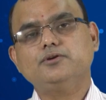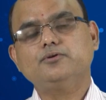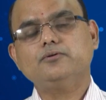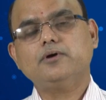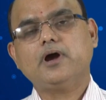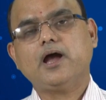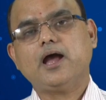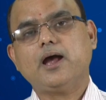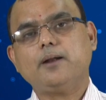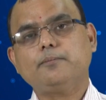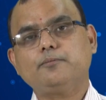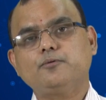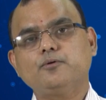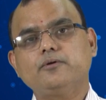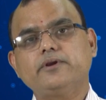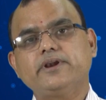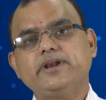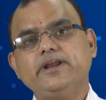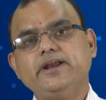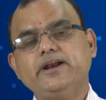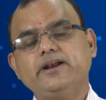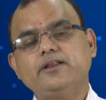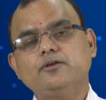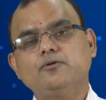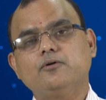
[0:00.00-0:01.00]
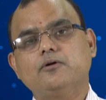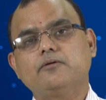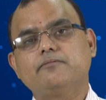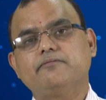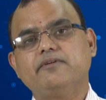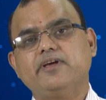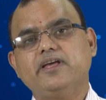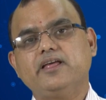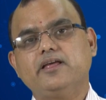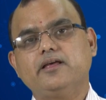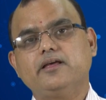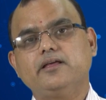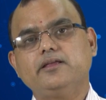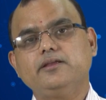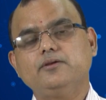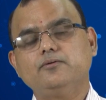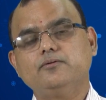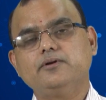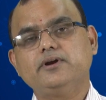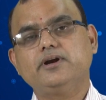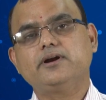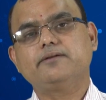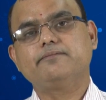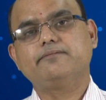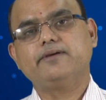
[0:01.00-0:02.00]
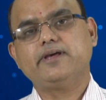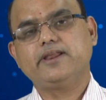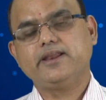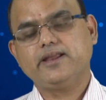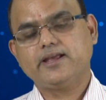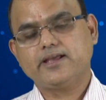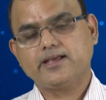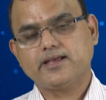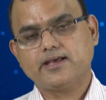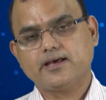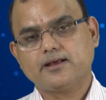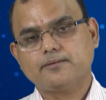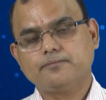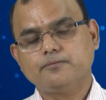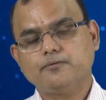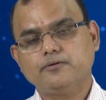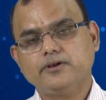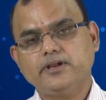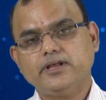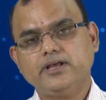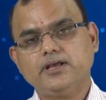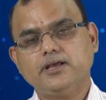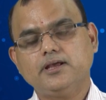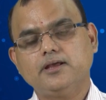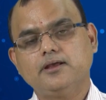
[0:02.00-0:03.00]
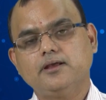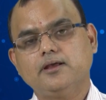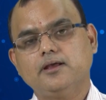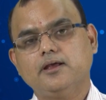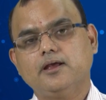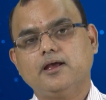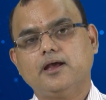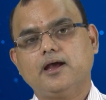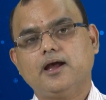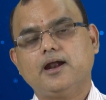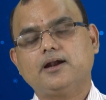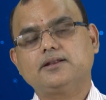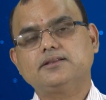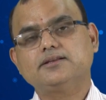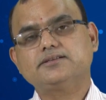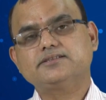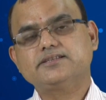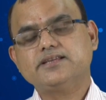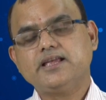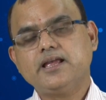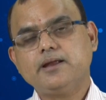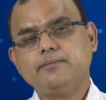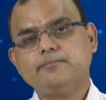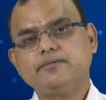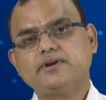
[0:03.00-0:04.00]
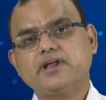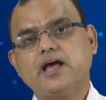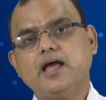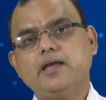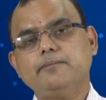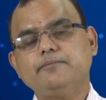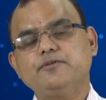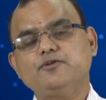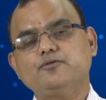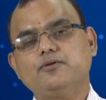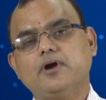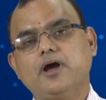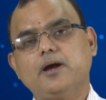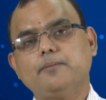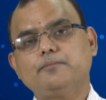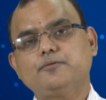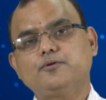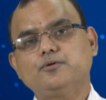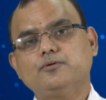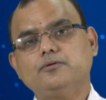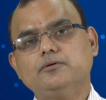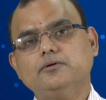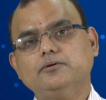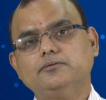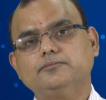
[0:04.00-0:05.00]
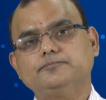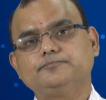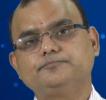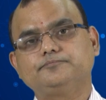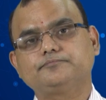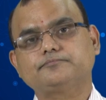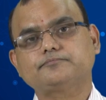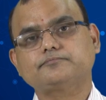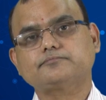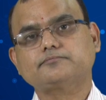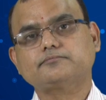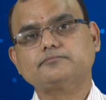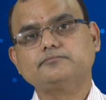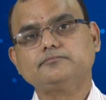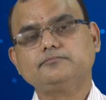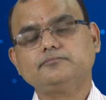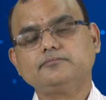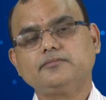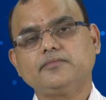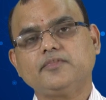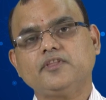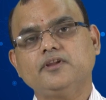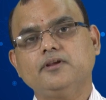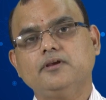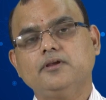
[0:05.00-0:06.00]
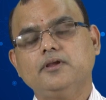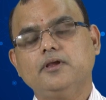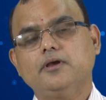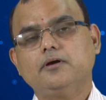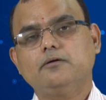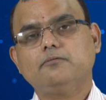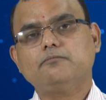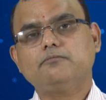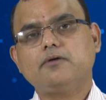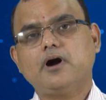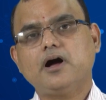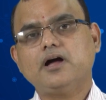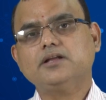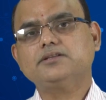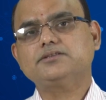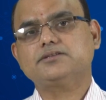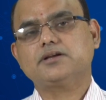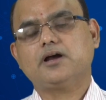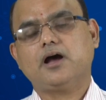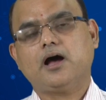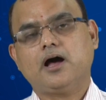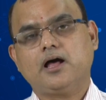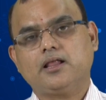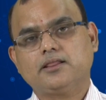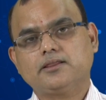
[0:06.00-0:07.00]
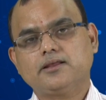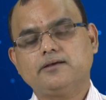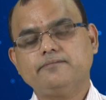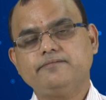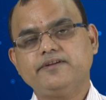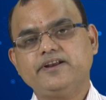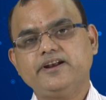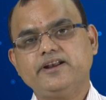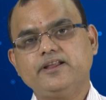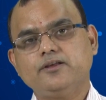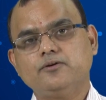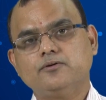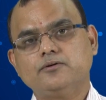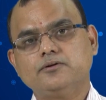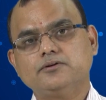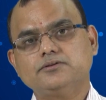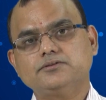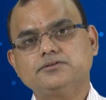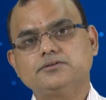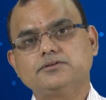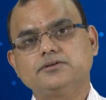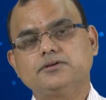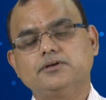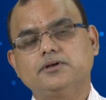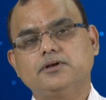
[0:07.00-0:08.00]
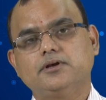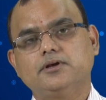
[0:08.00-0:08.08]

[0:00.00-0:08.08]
you have to read your unit very carefully. At the same time you have to watch all the videos